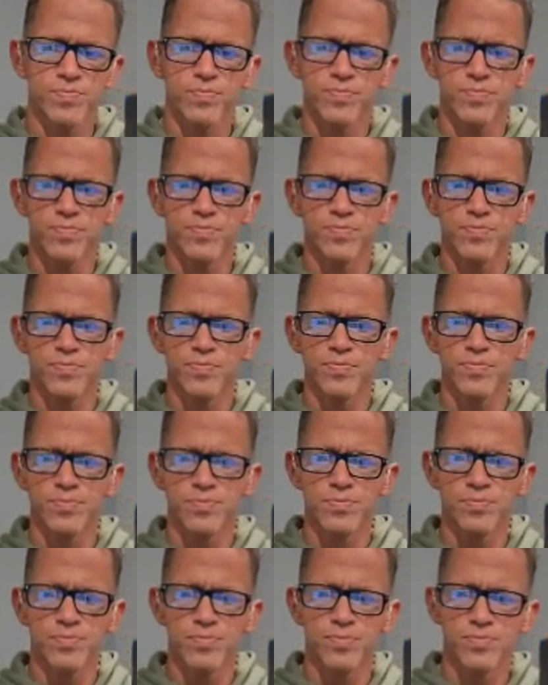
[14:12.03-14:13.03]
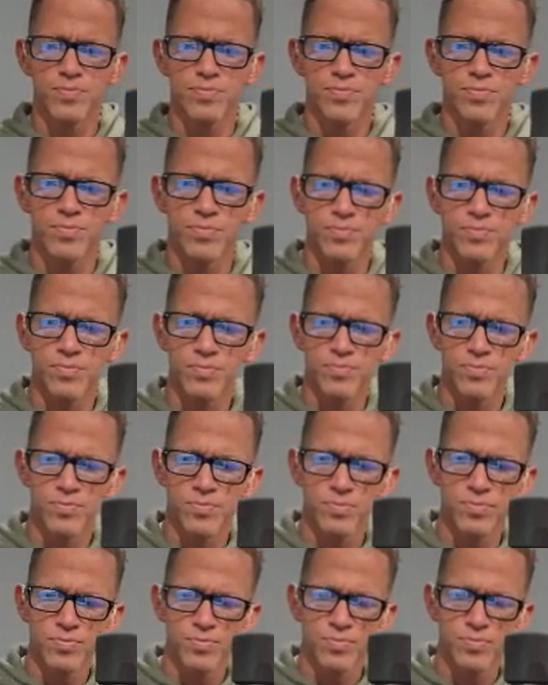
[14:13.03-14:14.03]

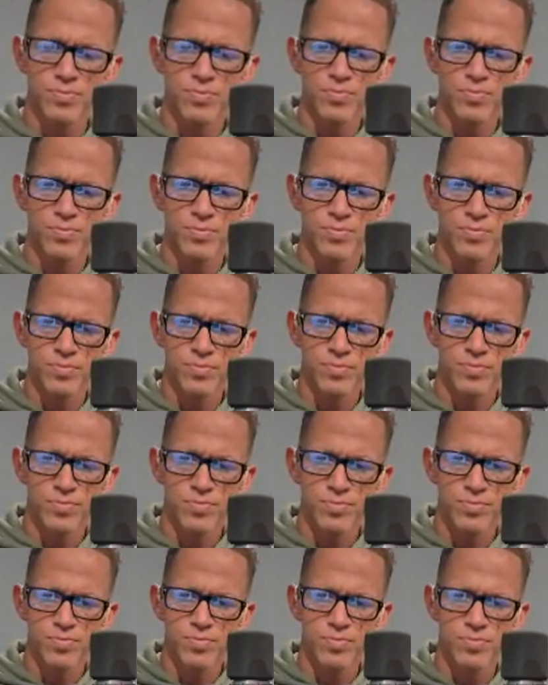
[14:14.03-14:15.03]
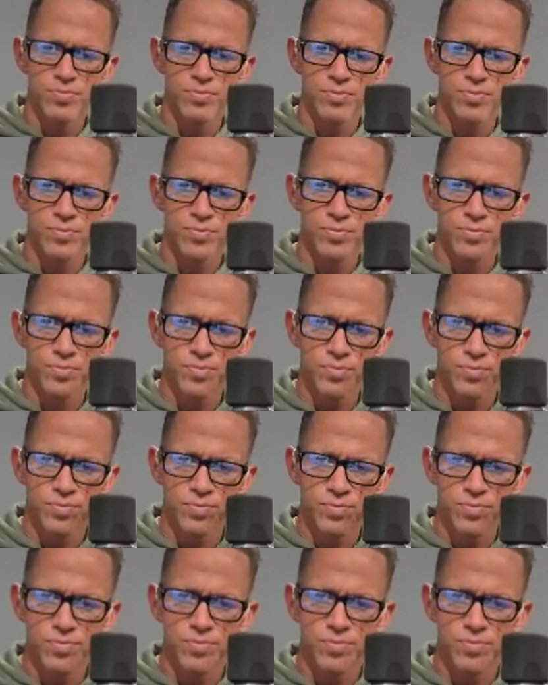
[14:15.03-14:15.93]
This person isn't speaking.